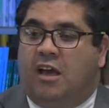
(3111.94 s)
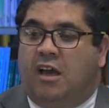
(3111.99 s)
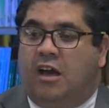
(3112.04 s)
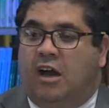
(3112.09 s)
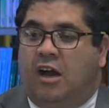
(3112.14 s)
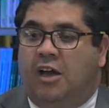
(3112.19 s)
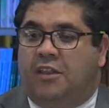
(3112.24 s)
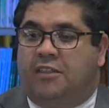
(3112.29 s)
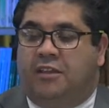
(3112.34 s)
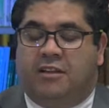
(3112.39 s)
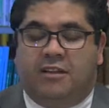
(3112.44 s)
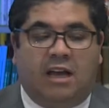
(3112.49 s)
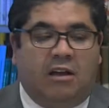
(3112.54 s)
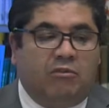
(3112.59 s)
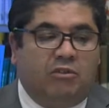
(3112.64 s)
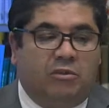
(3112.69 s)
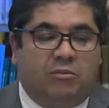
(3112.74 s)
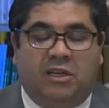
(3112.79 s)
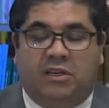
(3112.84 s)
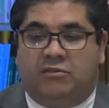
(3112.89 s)
I think that
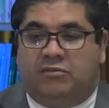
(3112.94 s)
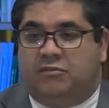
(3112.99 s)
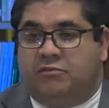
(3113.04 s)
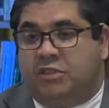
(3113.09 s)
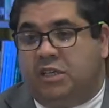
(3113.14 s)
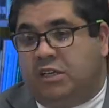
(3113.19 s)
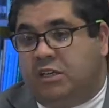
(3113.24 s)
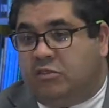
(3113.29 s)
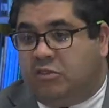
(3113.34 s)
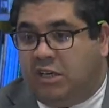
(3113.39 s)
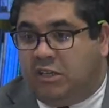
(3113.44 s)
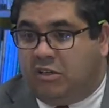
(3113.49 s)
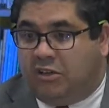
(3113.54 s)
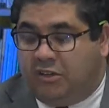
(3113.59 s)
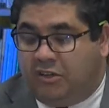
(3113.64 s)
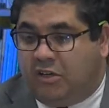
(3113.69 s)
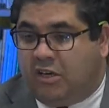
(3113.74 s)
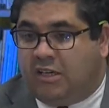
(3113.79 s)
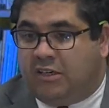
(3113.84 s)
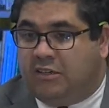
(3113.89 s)
would be a really great
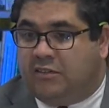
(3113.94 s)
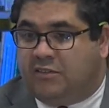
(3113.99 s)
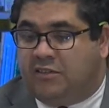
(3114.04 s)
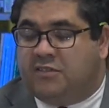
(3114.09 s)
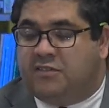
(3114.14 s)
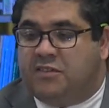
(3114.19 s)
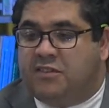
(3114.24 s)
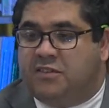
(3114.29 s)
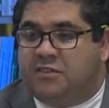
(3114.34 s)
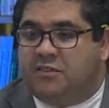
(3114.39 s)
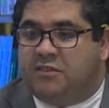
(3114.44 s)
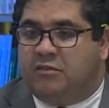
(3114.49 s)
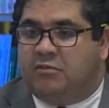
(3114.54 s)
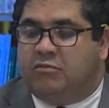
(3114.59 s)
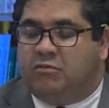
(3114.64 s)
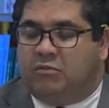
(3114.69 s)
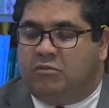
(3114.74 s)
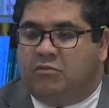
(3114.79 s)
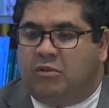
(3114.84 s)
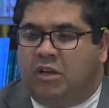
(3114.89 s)
idea, and this is
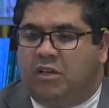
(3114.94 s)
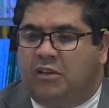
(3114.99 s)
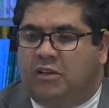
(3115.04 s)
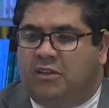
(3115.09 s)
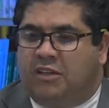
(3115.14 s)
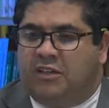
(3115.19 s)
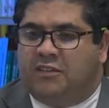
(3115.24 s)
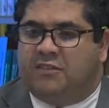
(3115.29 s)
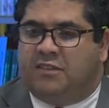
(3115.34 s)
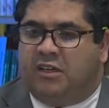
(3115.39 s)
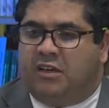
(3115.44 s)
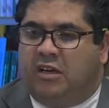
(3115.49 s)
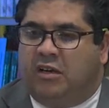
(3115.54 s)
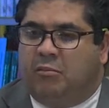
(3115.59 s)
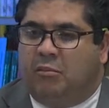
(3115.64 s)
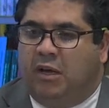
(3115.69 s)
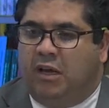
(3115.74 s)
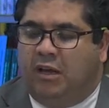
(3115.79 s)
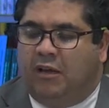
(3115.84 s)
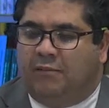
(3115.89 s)
one of the things that
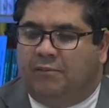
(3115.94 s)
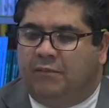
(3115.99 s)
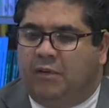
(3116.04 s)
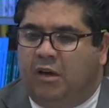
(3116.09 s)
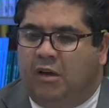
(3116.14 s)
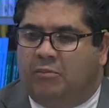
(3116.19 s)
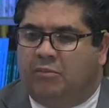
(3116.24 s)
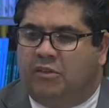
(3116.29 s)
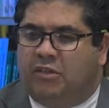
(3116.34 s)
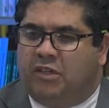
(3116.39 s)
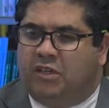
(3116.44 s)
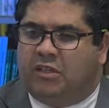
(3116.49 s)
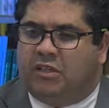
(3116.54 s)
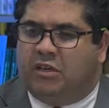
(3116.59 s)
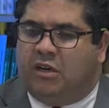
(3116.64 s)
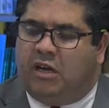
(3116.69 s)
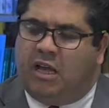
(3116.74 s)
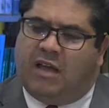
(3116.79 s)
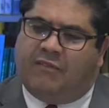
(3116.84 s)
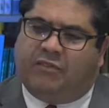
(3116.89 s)

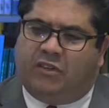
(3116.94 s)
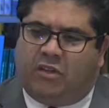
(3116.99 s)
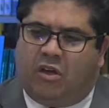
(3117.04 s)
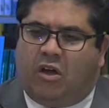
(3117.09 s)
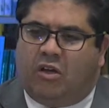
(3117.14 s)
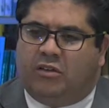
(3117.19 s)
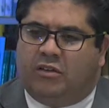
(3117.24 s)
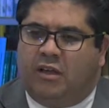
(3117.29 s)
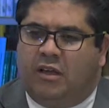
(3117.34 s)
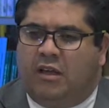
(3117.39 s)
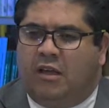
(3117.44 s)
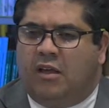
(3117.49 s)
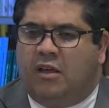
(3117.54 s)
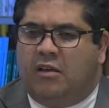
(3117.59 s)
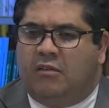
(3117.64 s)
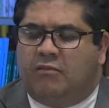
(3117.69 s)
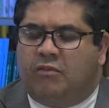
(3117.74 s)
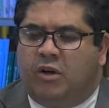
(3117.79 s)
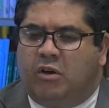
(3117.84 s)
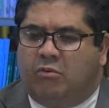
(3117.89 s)
I have thought
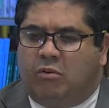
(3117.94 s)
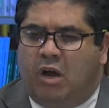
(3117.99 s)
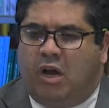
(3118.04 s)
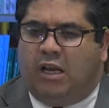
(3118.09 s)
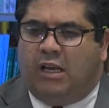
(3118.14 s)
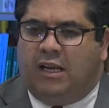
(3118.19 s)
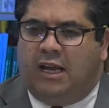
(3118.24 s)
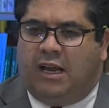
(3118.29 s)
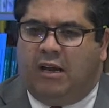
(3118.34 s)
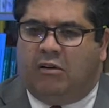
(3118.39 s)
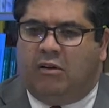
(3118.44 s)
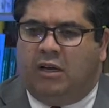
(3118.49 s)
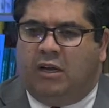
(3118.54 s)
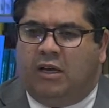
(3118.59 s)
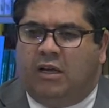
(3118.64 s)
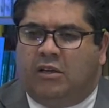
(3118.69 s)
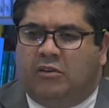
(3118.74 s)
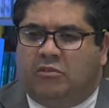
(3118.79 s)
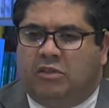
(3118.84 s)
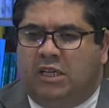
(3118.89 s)
for a while now.
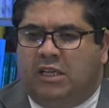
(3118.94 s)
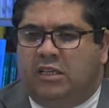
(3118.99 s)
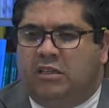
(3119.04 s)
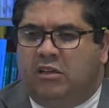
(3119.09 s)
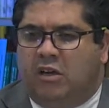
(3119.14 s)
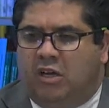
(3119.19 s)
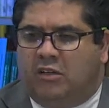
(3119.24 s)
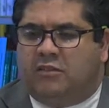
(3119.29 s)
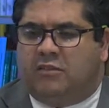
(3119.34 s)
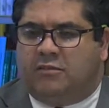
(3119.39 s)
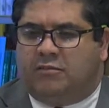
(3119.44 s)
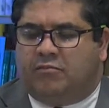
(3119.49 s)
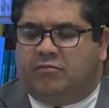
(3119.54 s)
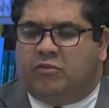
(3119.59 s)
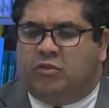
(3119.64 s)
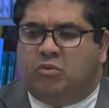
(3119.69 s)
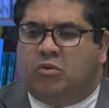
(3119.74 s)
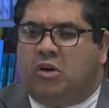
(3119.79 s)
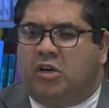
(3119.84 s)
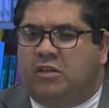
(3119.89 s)
Really not
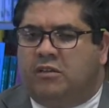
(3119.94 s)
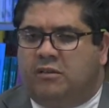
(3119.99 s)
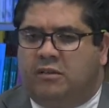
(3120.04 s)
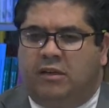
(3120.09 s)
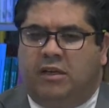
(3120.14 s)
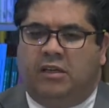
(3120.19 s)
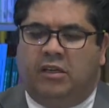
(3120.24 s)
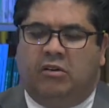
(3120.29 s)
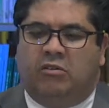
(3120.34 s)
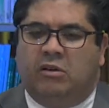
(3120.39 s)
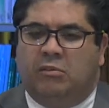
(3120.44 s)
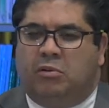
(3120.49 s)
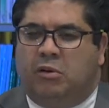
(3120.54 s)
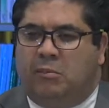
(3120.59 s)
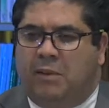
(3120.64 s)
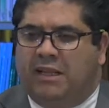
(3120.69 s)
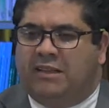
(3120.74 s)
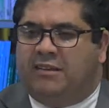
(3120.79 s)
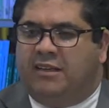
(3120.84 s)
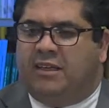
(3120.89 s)
toward
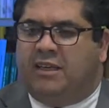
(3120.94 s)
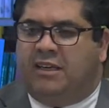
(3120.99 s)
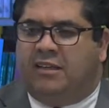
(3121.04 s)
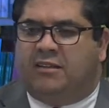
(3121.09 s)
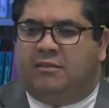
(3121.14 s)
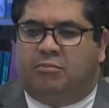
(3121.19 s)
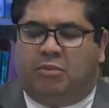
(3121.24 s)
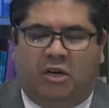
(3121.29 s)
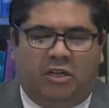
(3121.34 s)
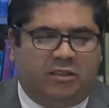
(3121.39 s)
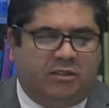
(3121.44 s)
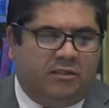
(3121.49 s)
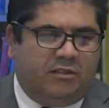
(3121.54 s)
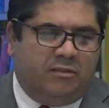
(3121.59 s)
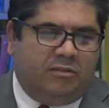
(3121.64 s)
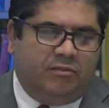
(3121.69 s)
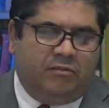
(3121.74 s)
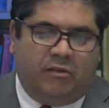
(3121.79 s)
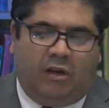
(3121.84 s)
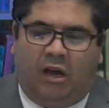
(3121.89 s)
implementing it, but
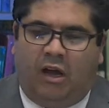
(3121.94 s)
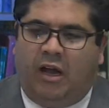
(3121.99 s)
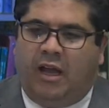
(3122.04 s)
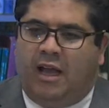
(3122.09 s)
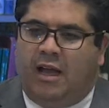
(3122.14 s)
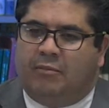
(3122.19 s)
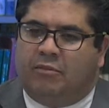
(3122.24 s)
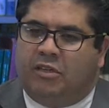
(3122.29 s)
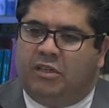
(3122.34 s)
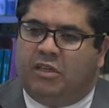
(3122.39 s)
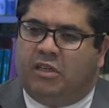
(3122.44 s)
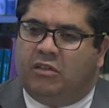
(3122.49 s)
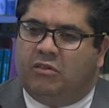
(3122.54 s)
I am thinking